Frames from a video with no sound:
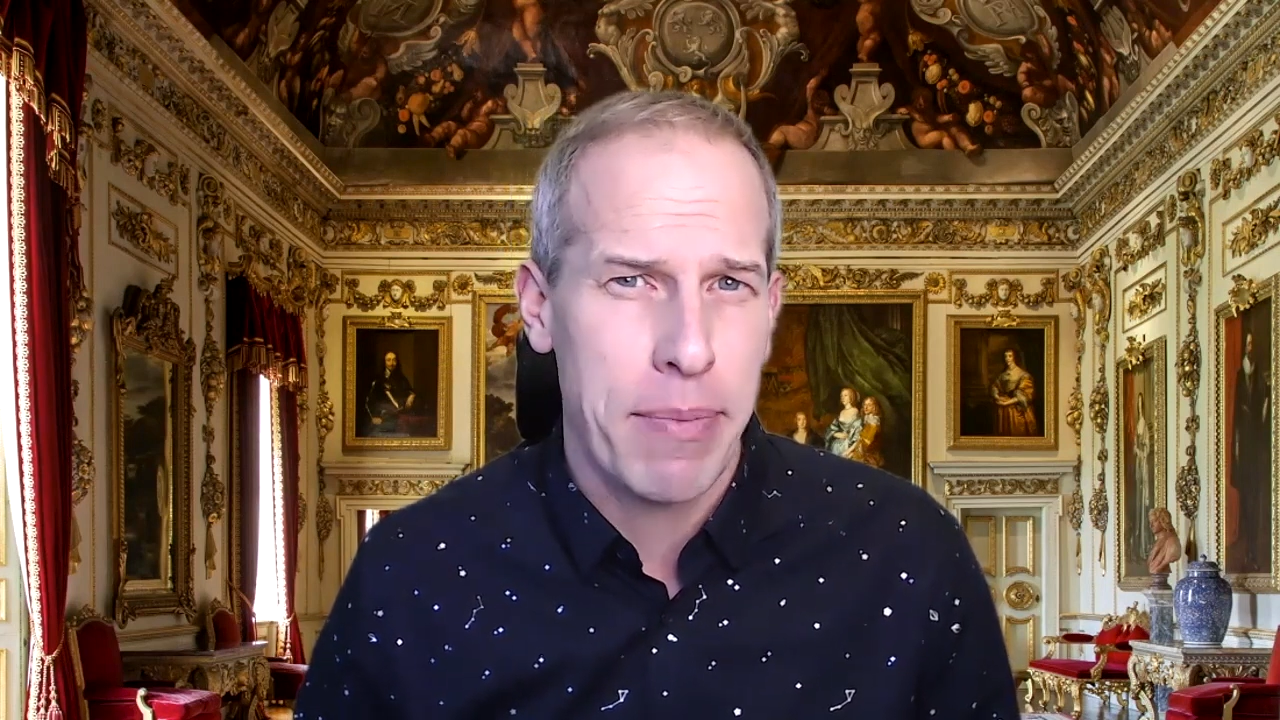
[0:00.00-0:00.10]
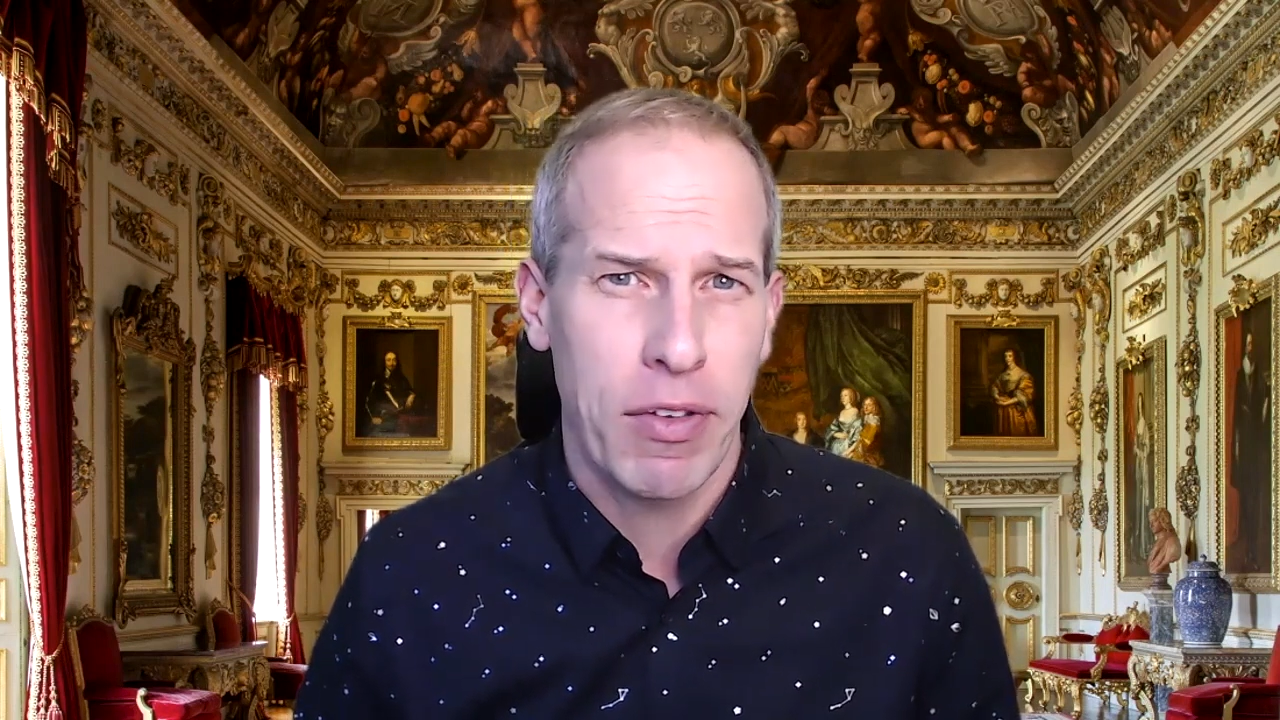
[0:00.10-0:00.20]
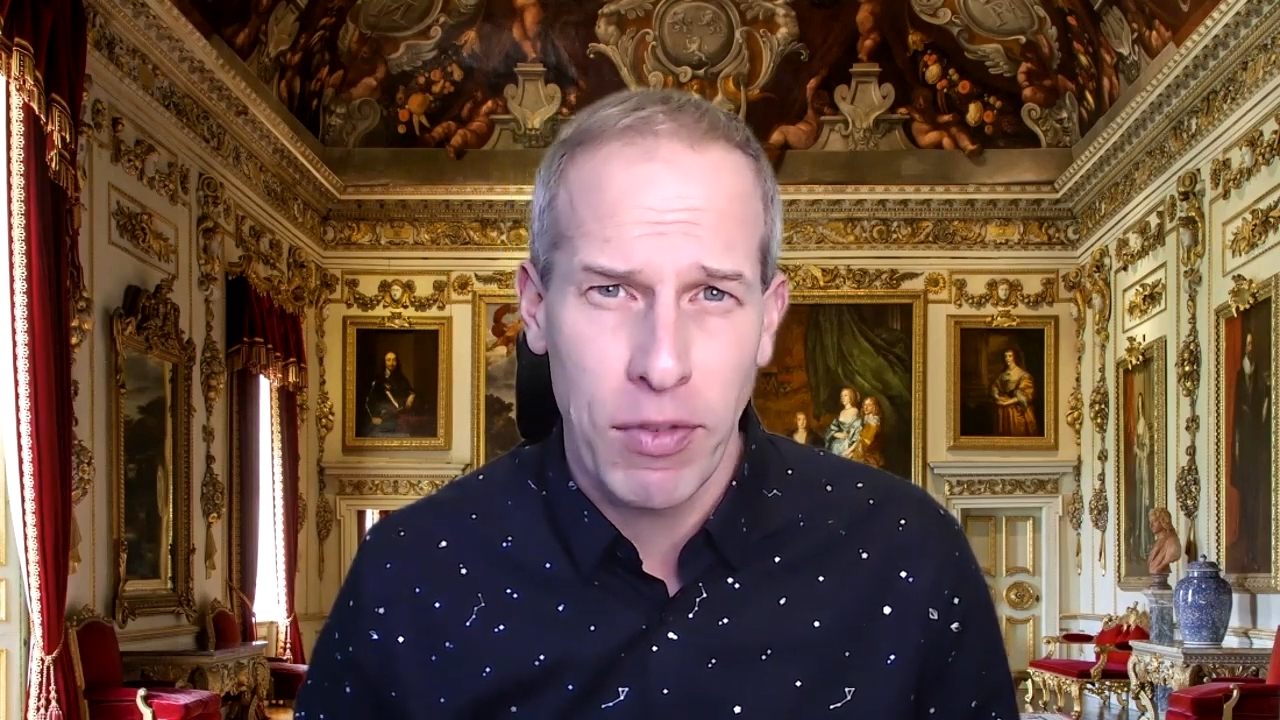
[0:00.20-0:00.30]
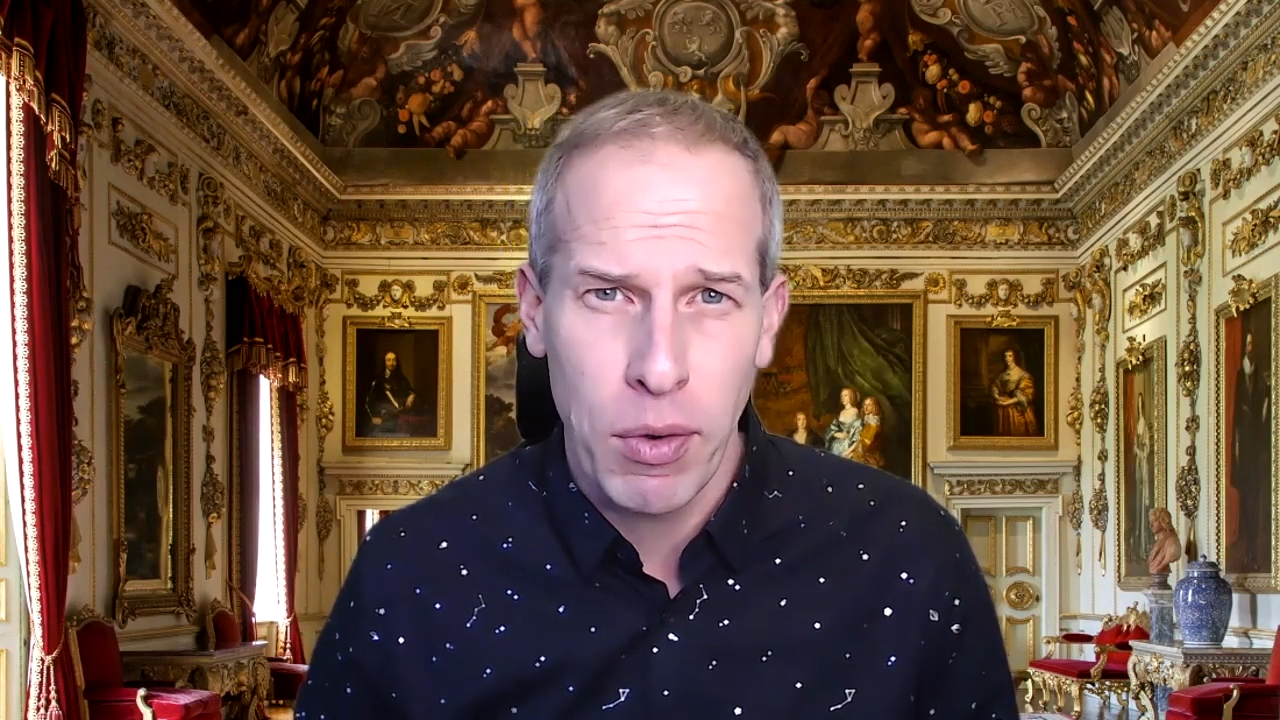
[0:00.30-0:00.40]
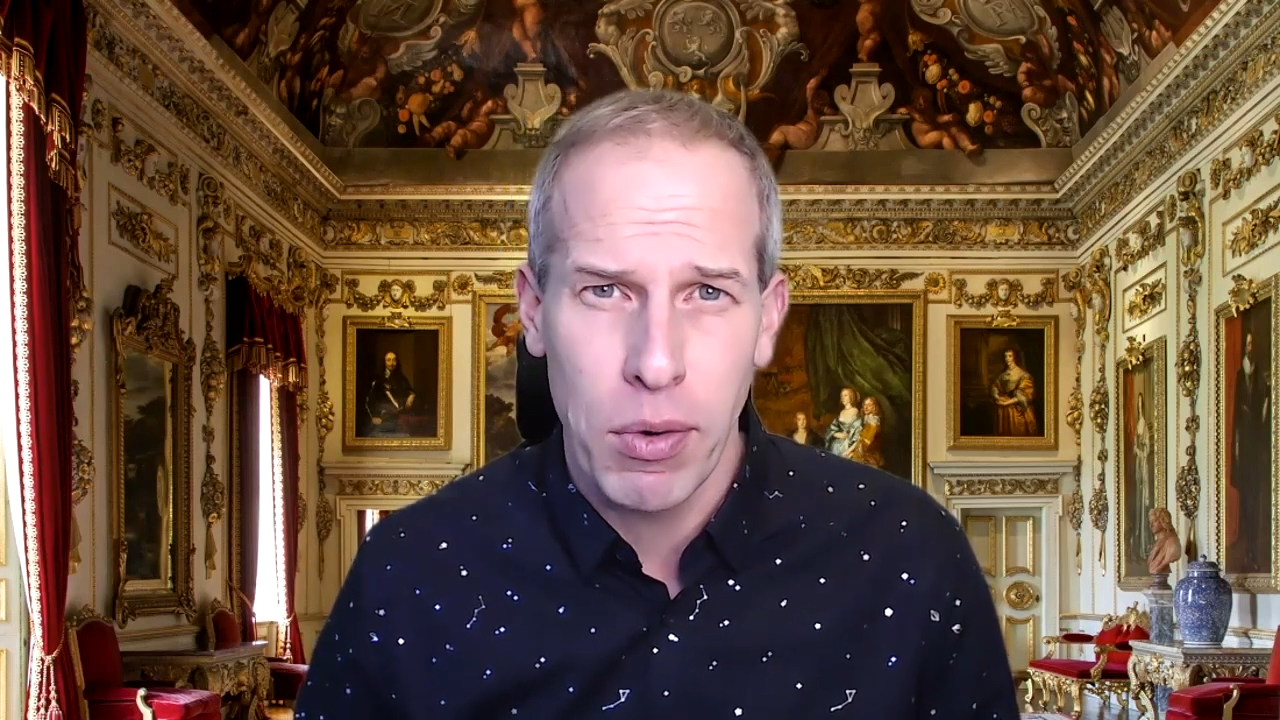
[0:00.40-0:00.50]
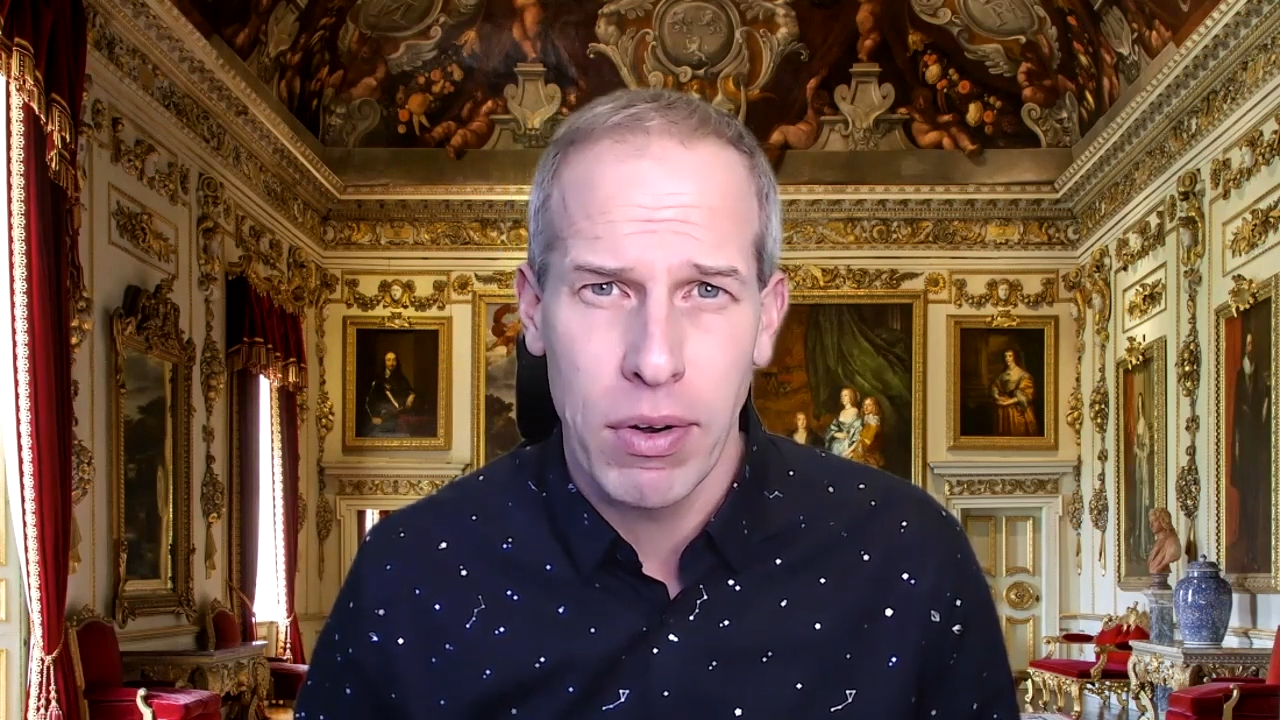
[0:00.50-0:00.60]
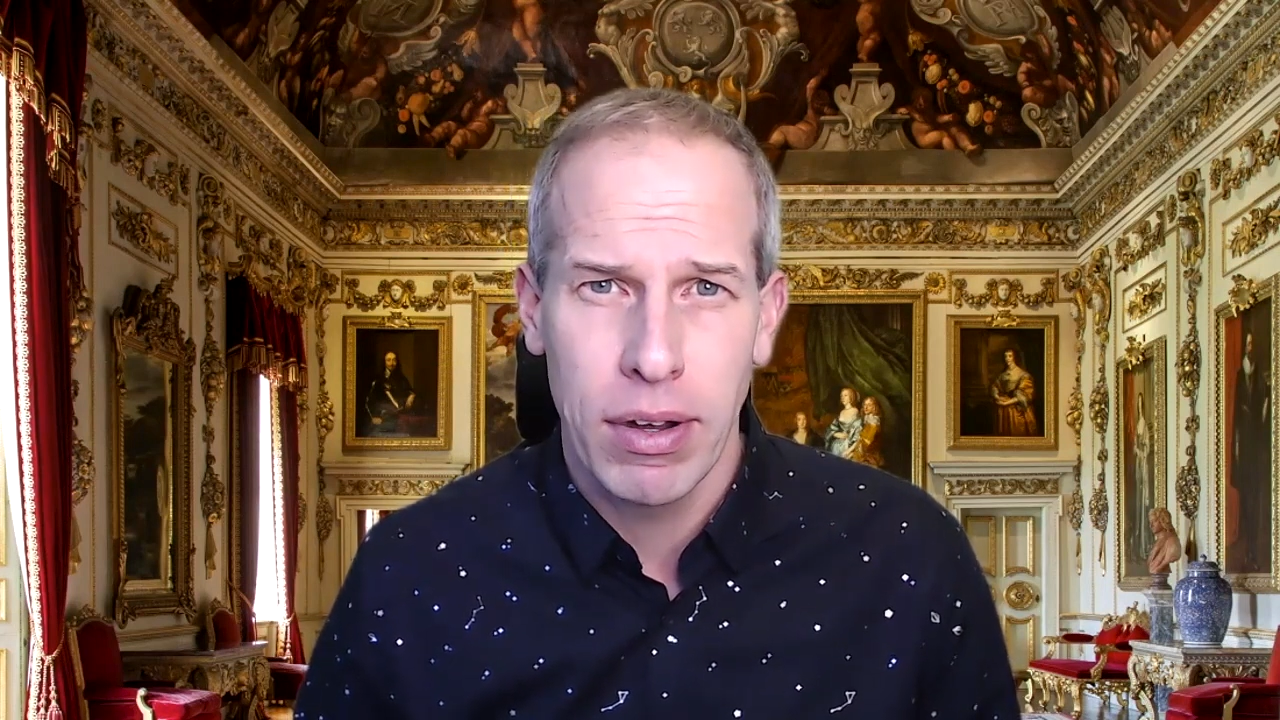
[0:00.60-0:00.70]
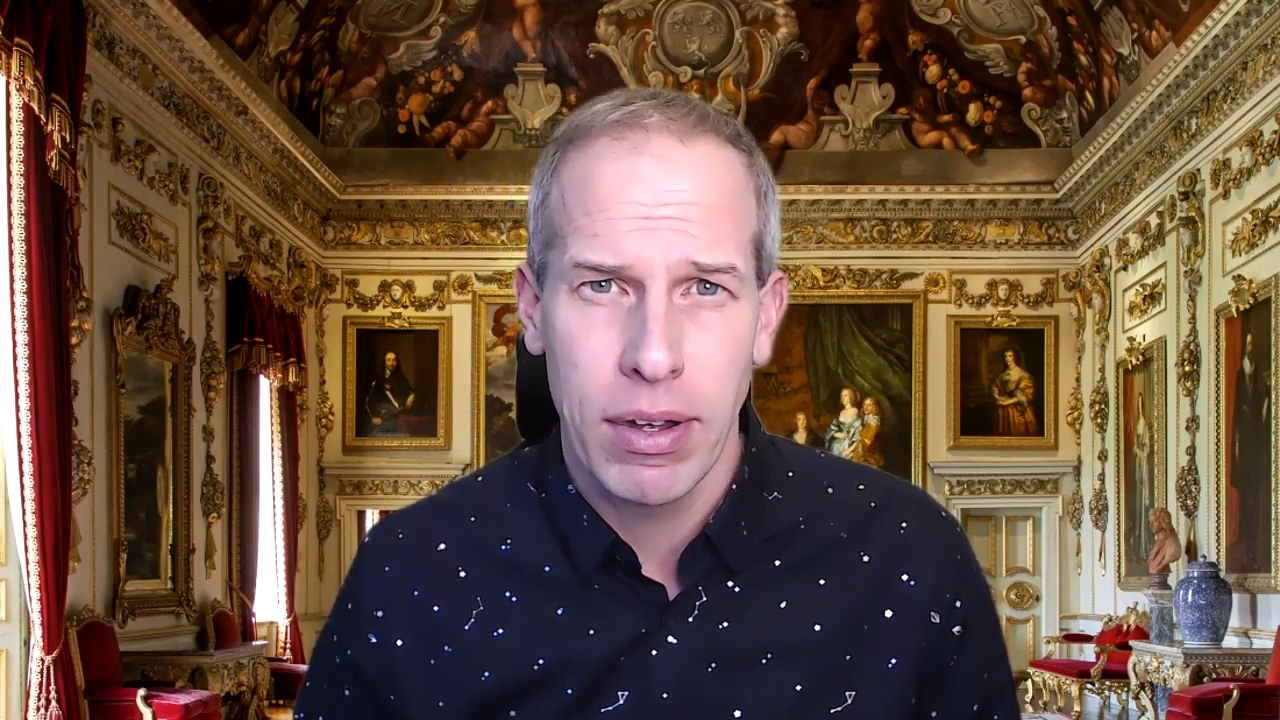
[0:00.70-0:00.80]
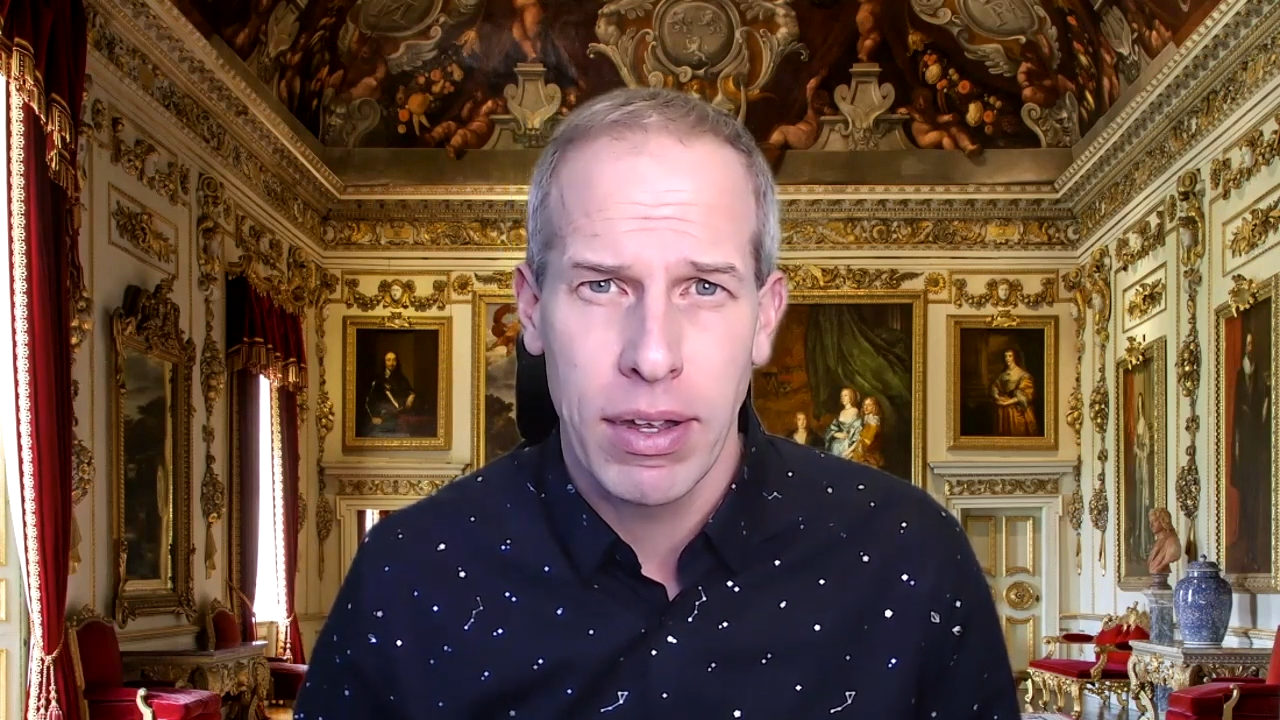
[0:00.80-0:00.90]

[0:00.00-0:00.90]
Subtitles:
before,